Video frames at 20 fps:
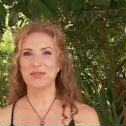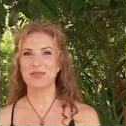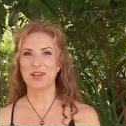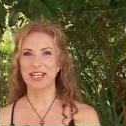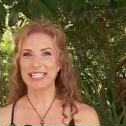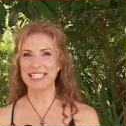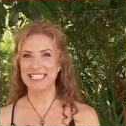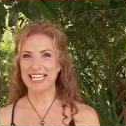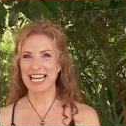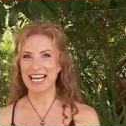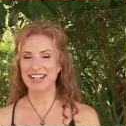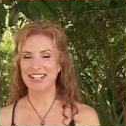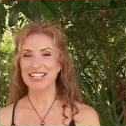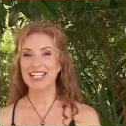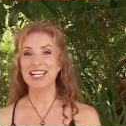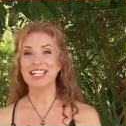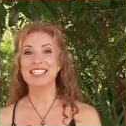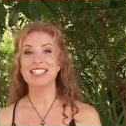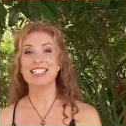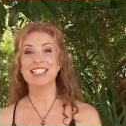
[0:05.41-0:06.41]
retail,
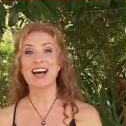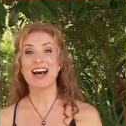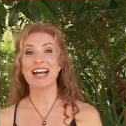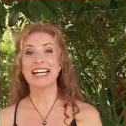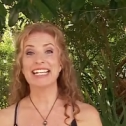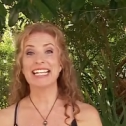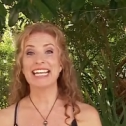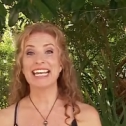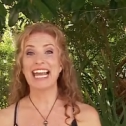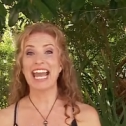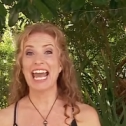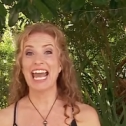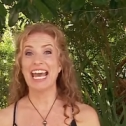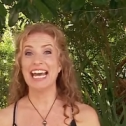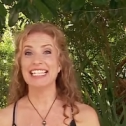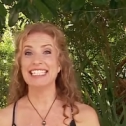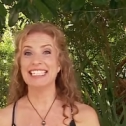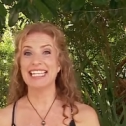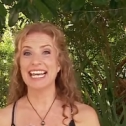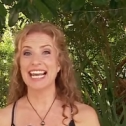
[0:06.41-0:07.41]
dining,
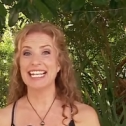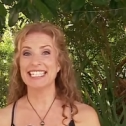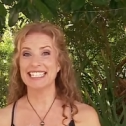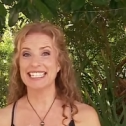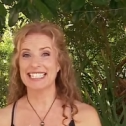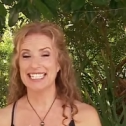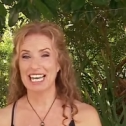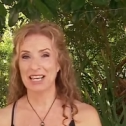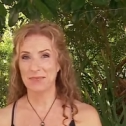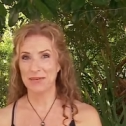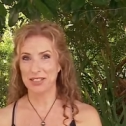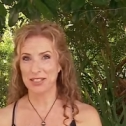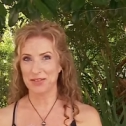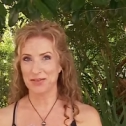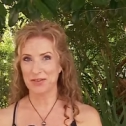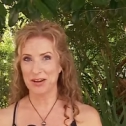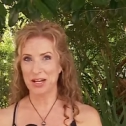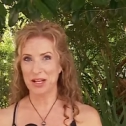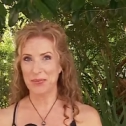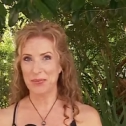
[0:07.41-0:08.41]
and entertainment
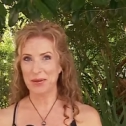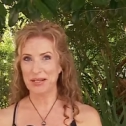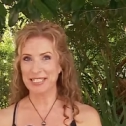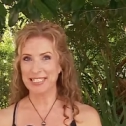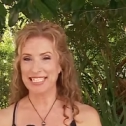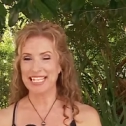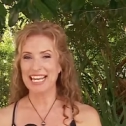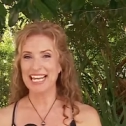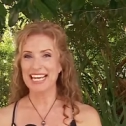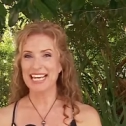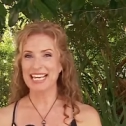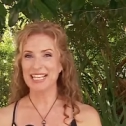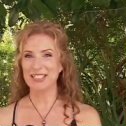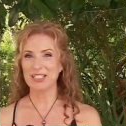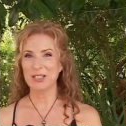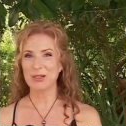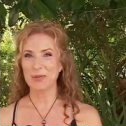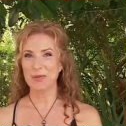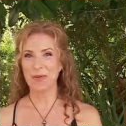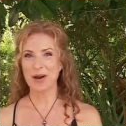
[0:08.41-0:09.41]
development,
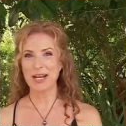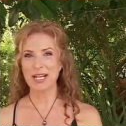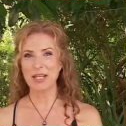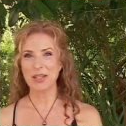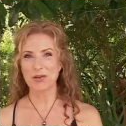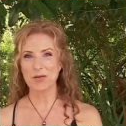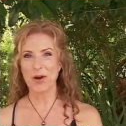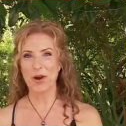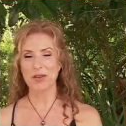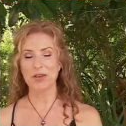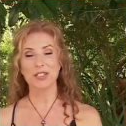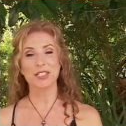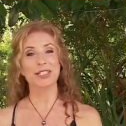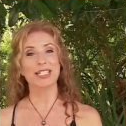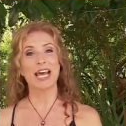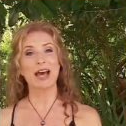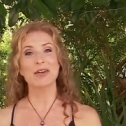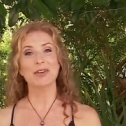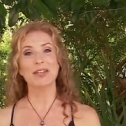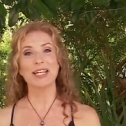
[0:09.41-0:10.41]
is spreading throughout the
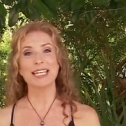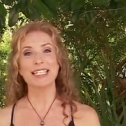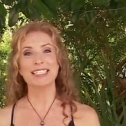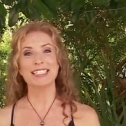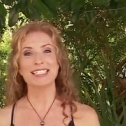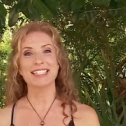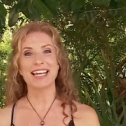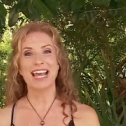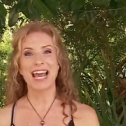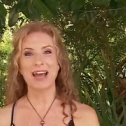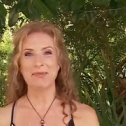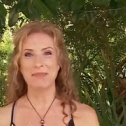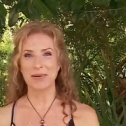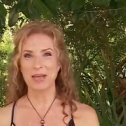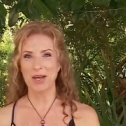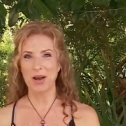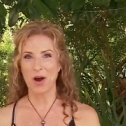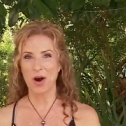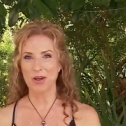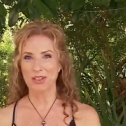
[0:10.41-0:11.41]
Southeast and
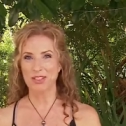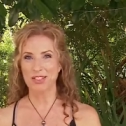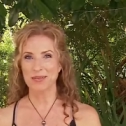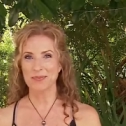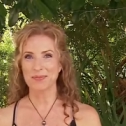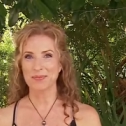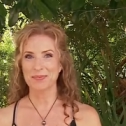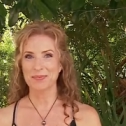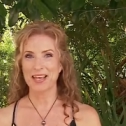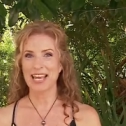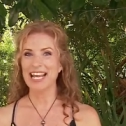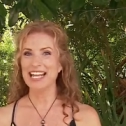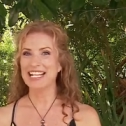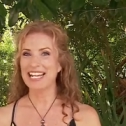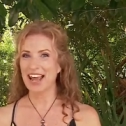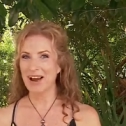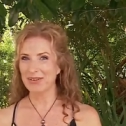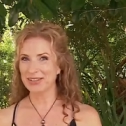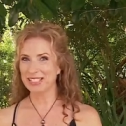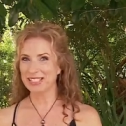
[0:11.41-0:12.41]
beyond.
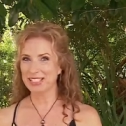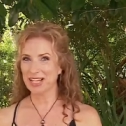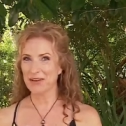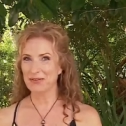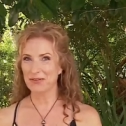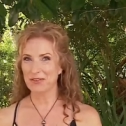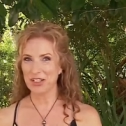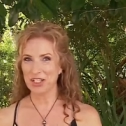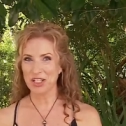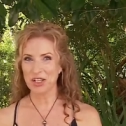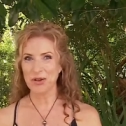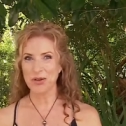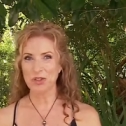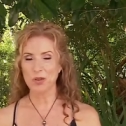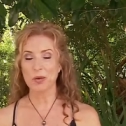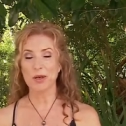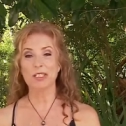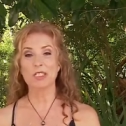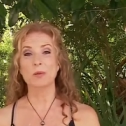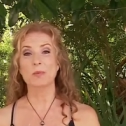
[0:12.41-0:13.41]
Now it's time for you
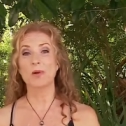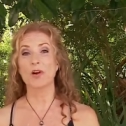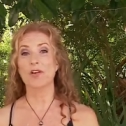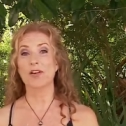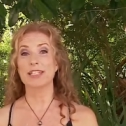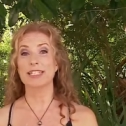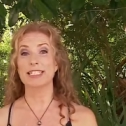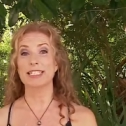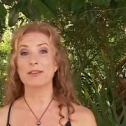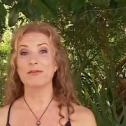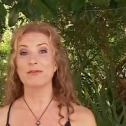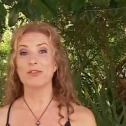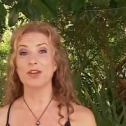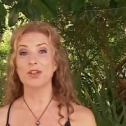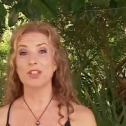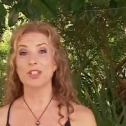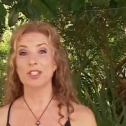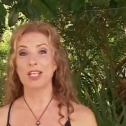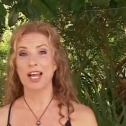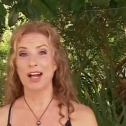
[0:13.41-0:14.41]
to experience it for
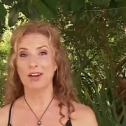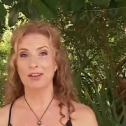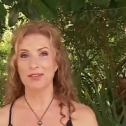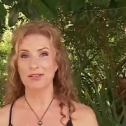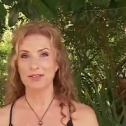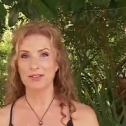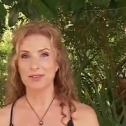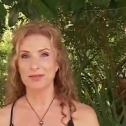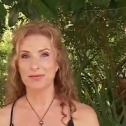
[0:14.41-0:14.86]
yourself.